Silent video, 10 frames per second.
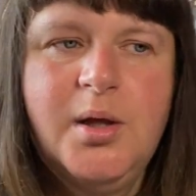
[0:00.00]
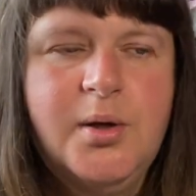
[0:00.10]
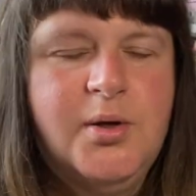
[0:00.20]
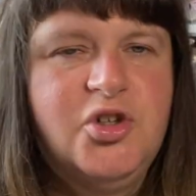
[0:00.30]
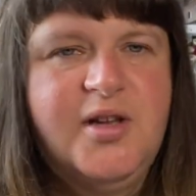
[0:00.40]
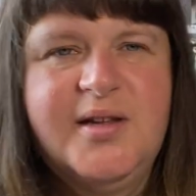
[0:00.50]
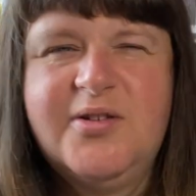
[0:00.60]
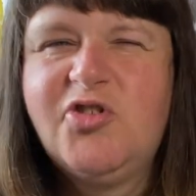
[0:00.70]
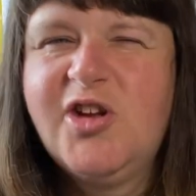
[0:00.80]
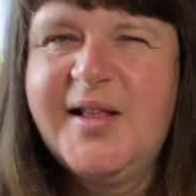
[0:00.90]
So it's
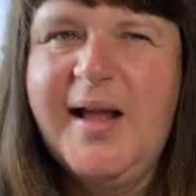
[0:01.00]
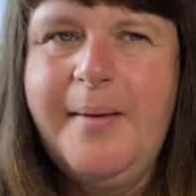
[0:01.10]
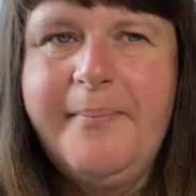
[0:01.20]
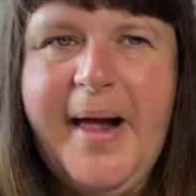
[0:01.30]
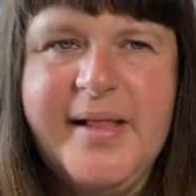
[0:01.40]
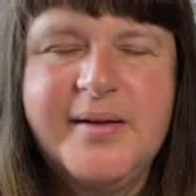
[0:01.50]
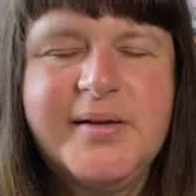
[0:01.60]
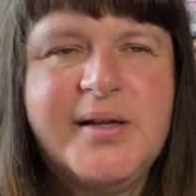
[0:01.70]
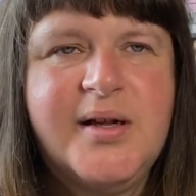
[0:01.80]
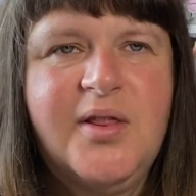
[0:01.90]
just getting
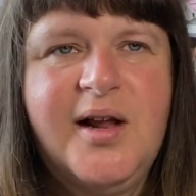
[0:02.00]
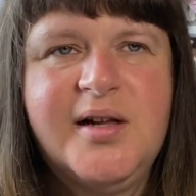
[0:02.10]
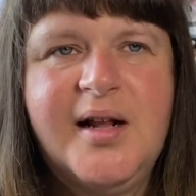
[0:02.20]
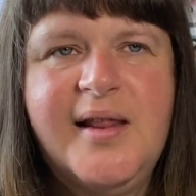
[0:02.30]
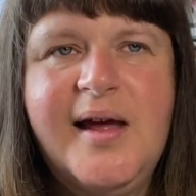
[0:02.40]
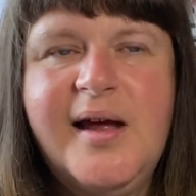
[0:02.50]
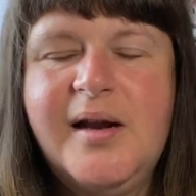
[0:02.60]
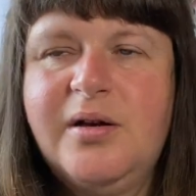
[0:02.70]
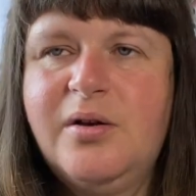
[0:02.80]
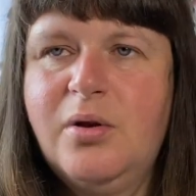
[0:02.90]
balanced and things like that,
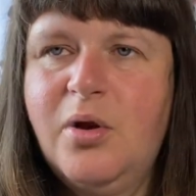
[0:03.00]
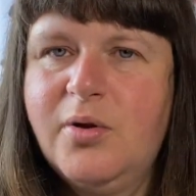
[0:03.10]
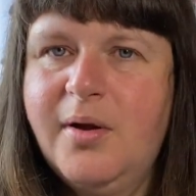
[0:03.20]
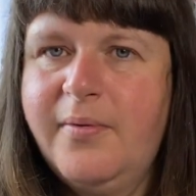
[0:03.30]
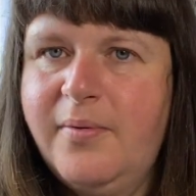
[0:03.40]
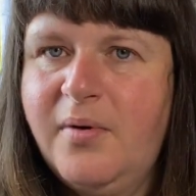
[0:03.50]
and lots of